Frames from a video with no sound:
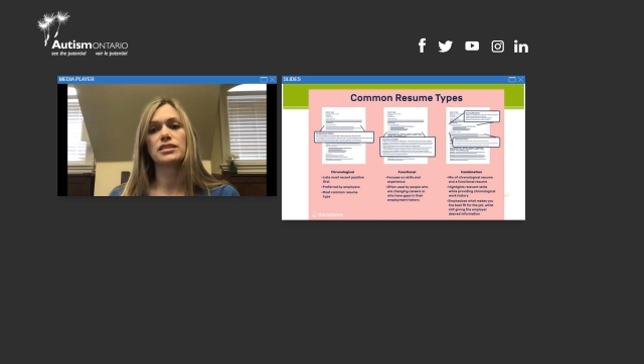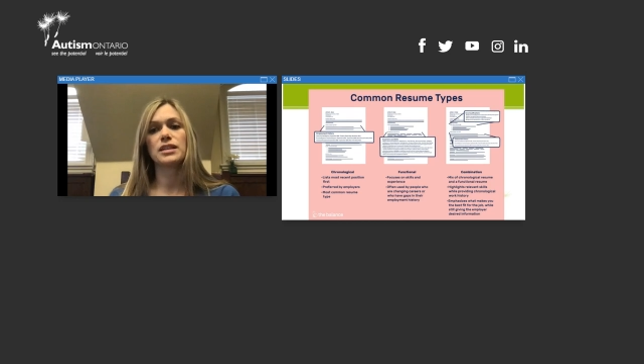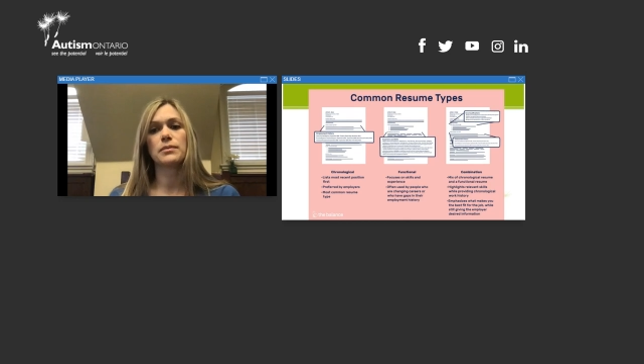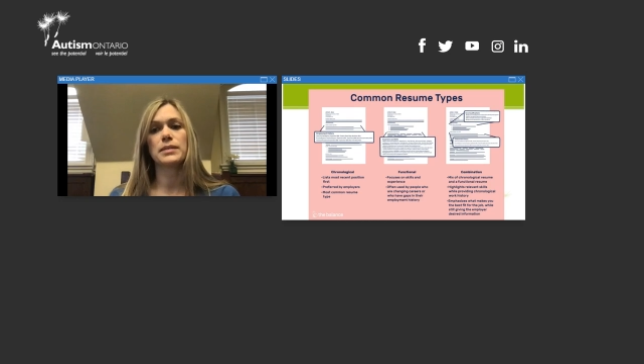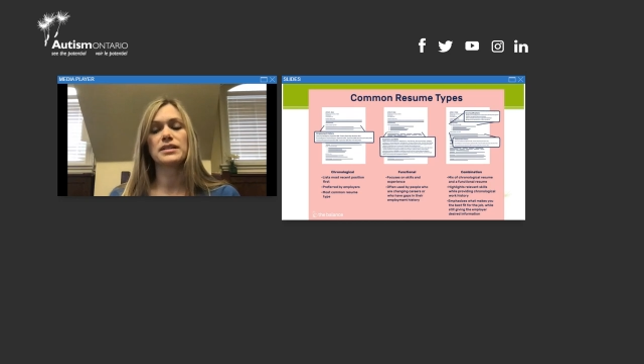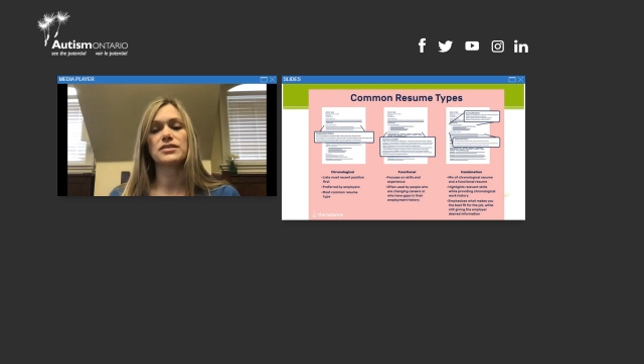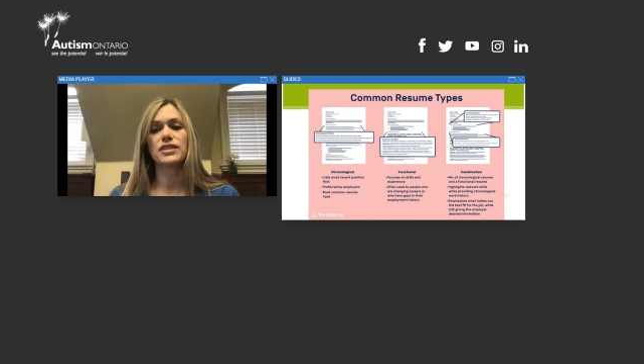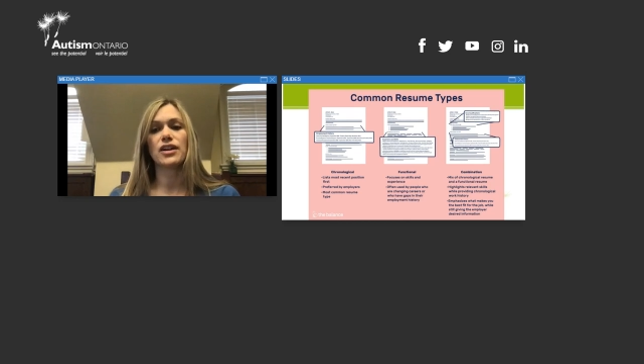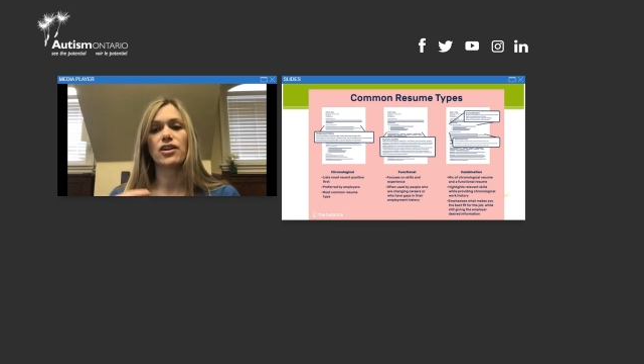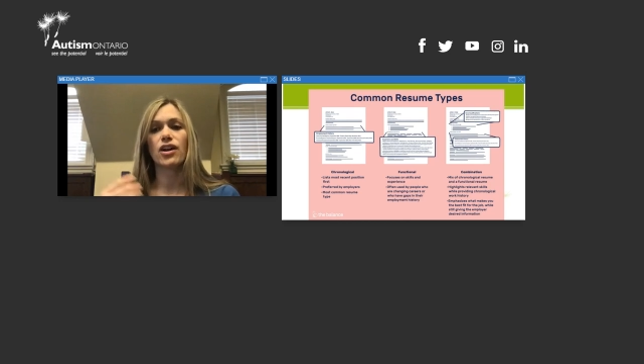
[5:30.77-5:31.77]
some bits
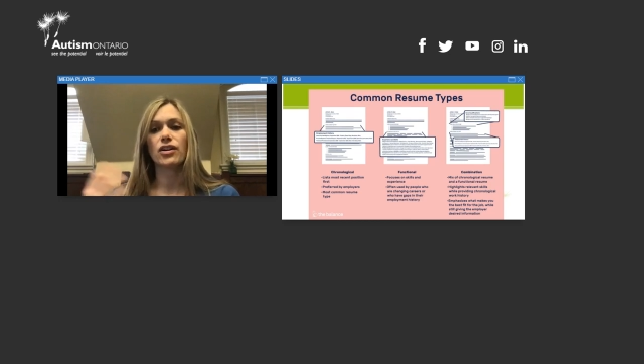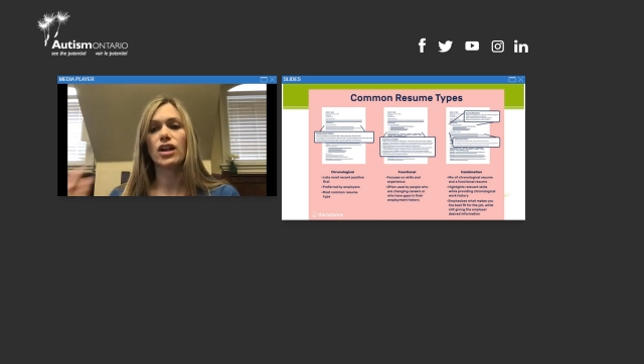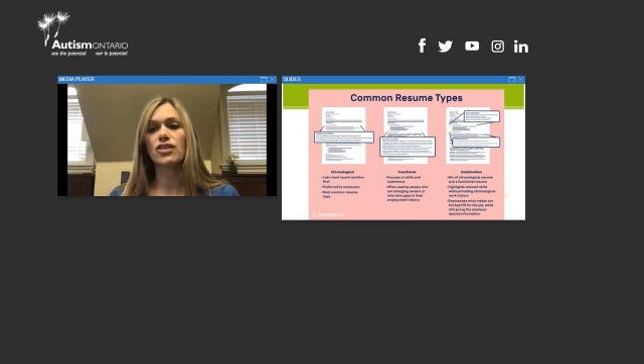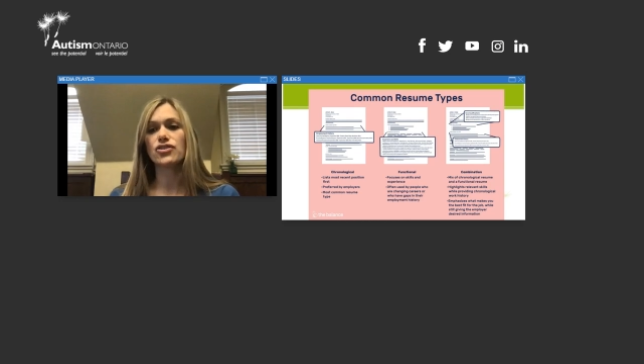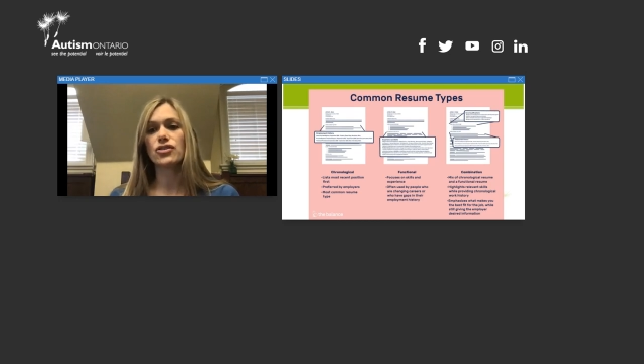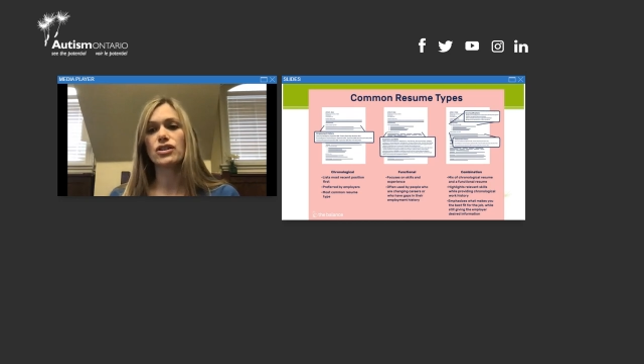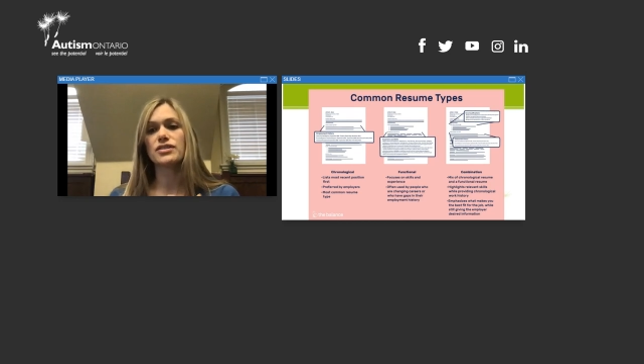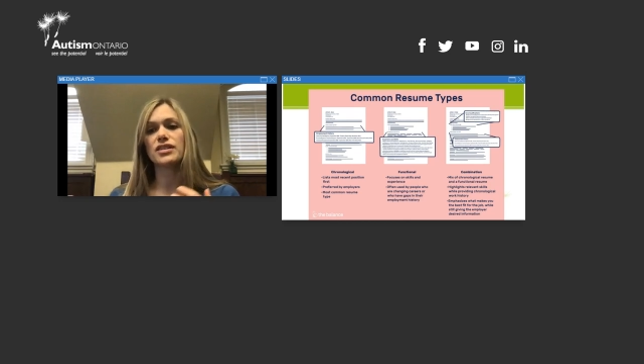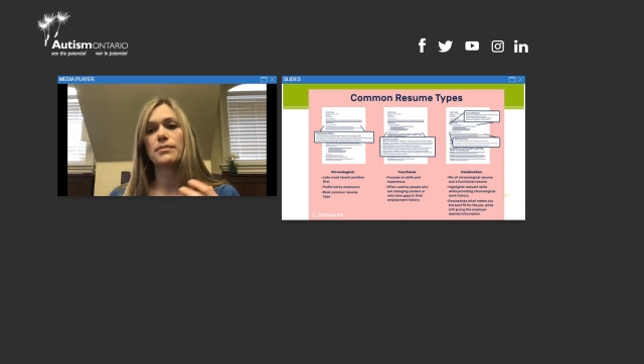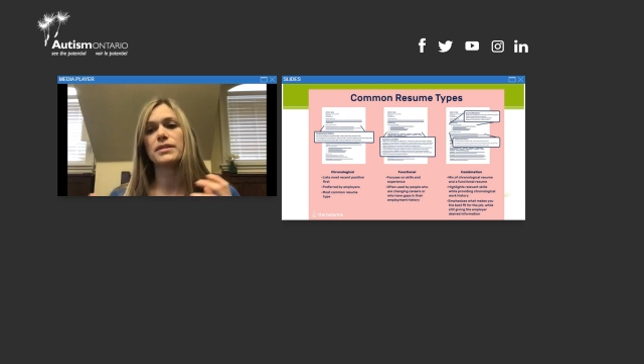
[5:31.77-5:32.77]
that are chronological
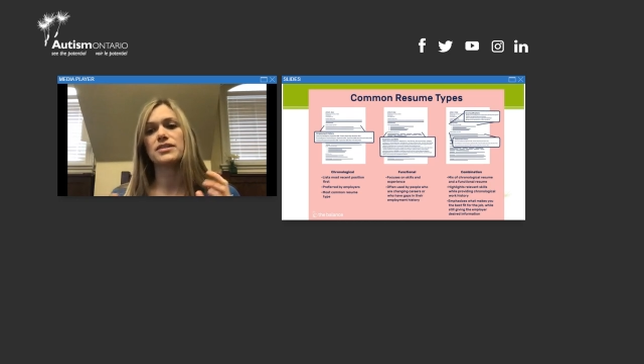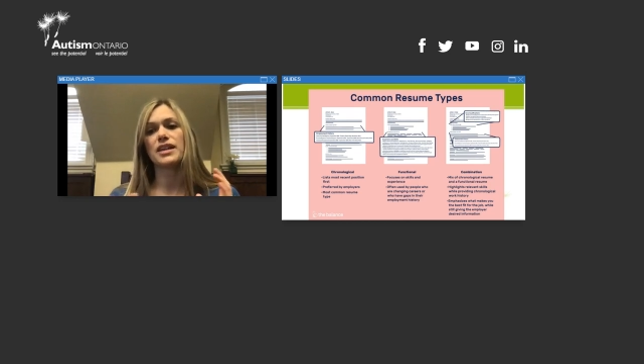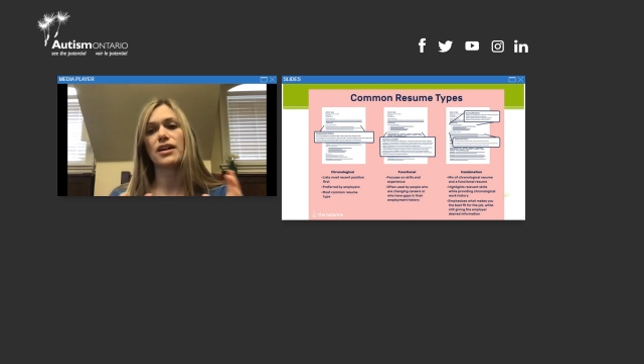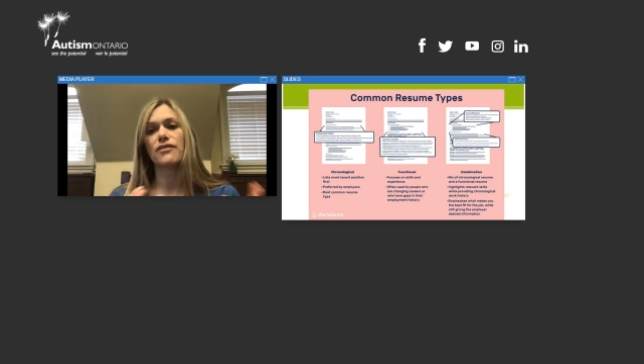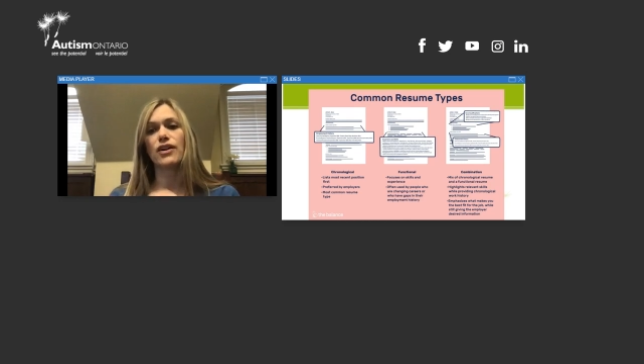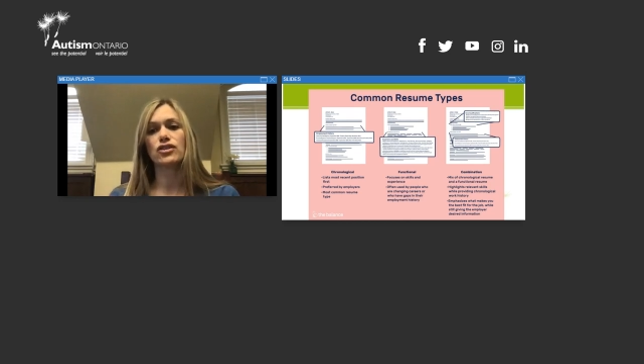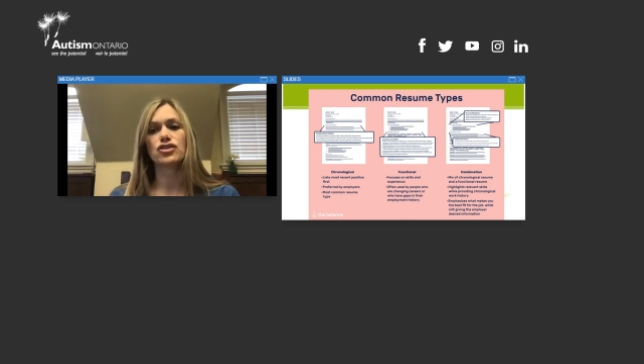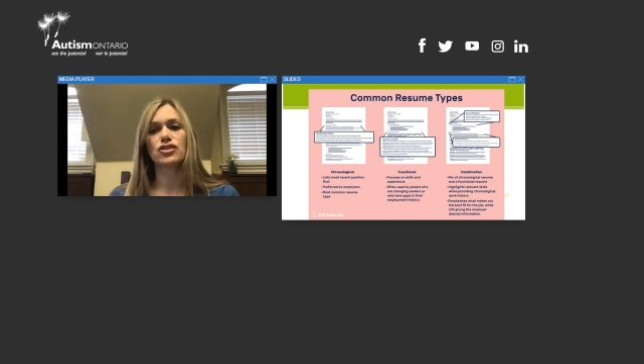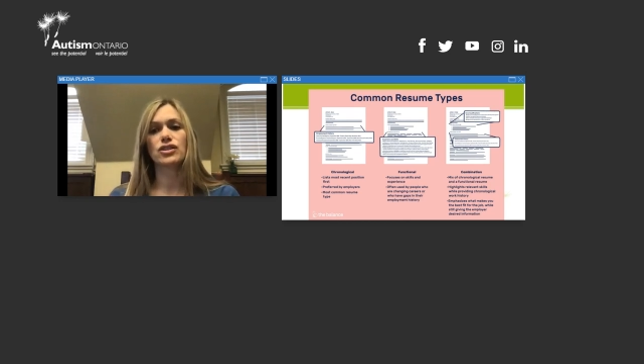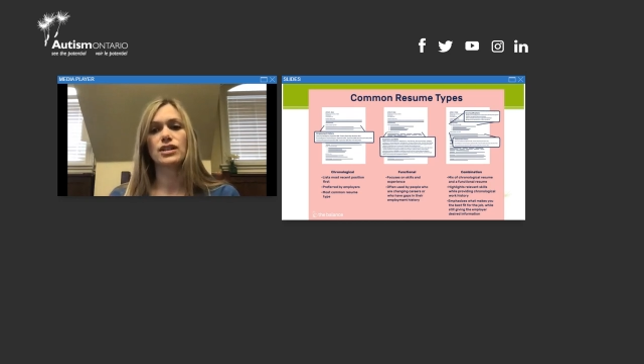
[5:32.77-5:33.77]
and some bits that are
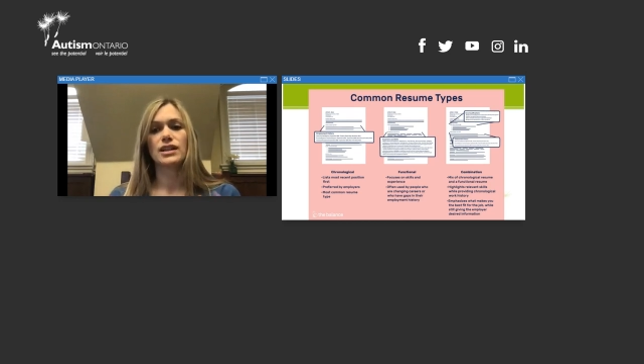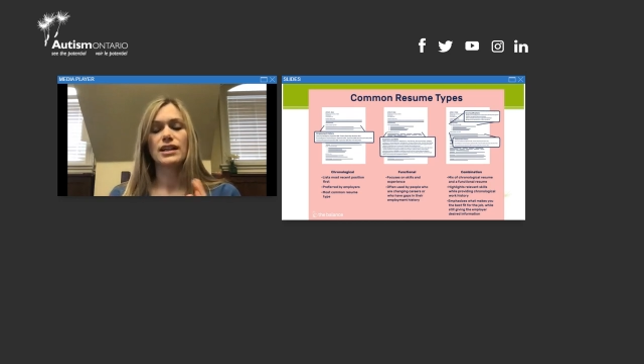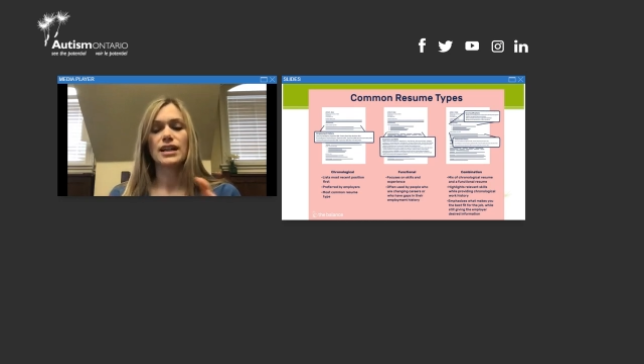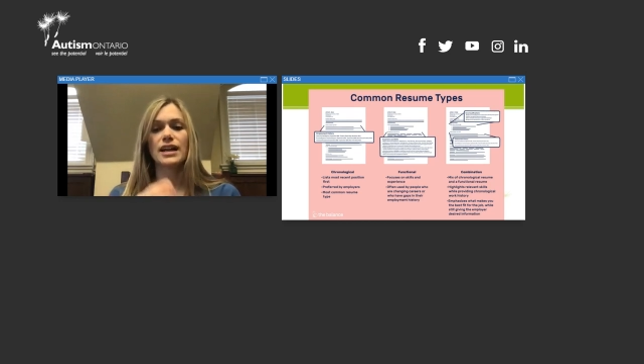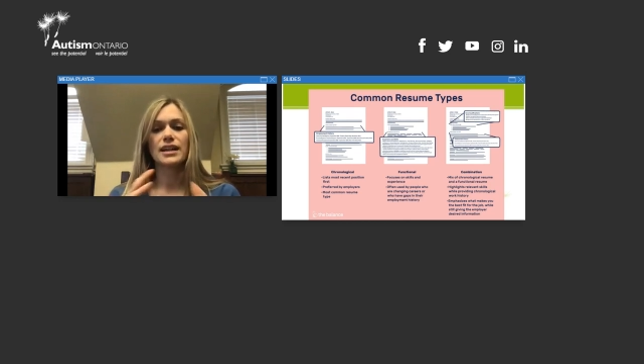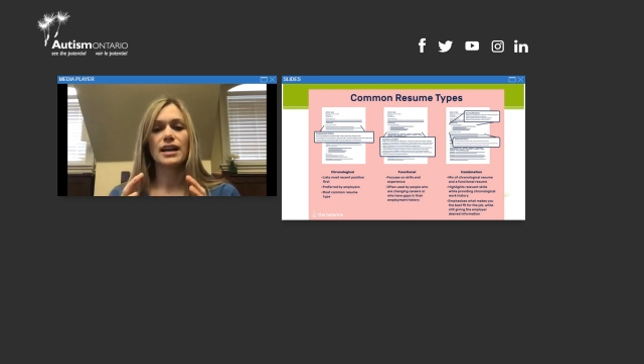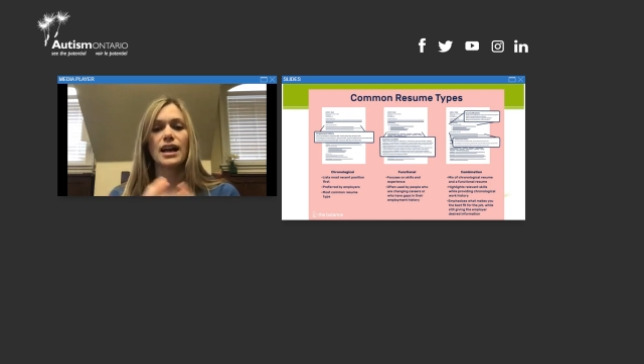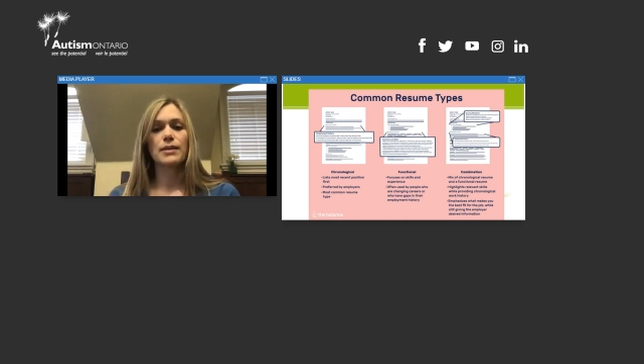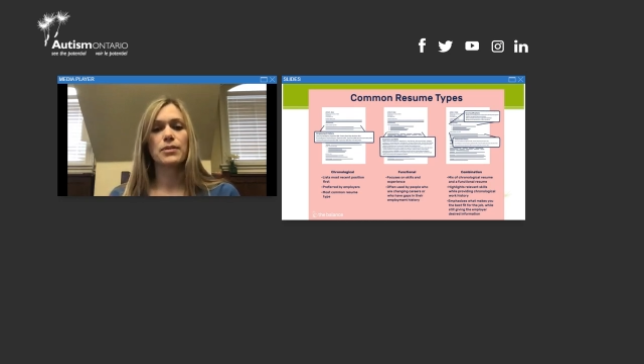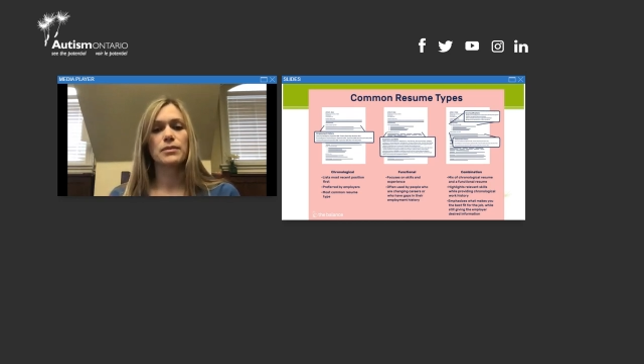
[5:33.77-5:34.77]
functional, kind of
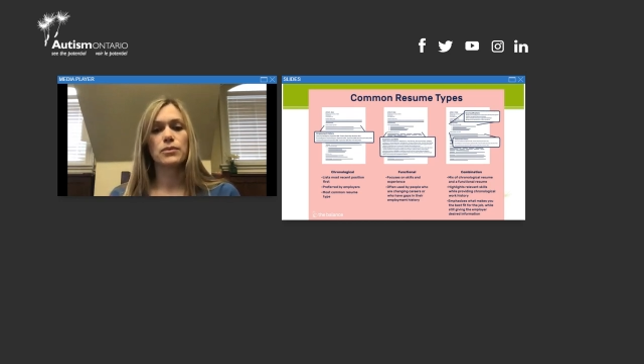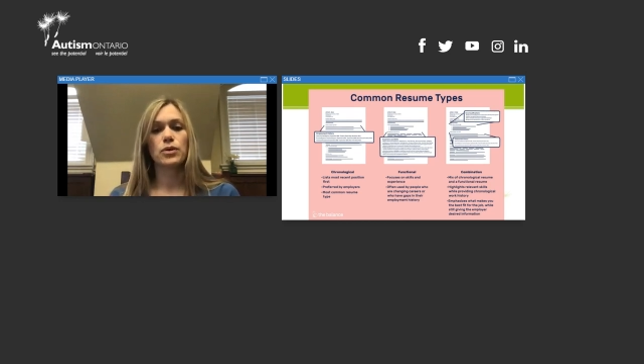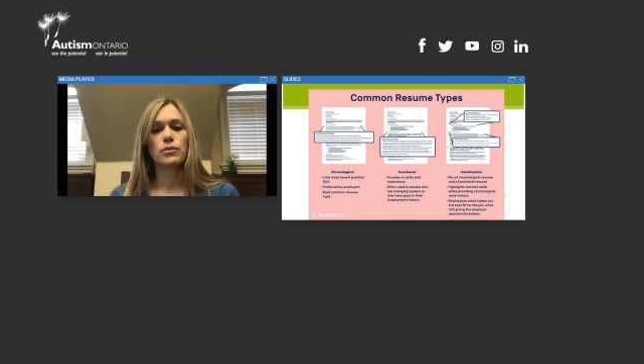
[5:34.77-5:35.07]
hybrid,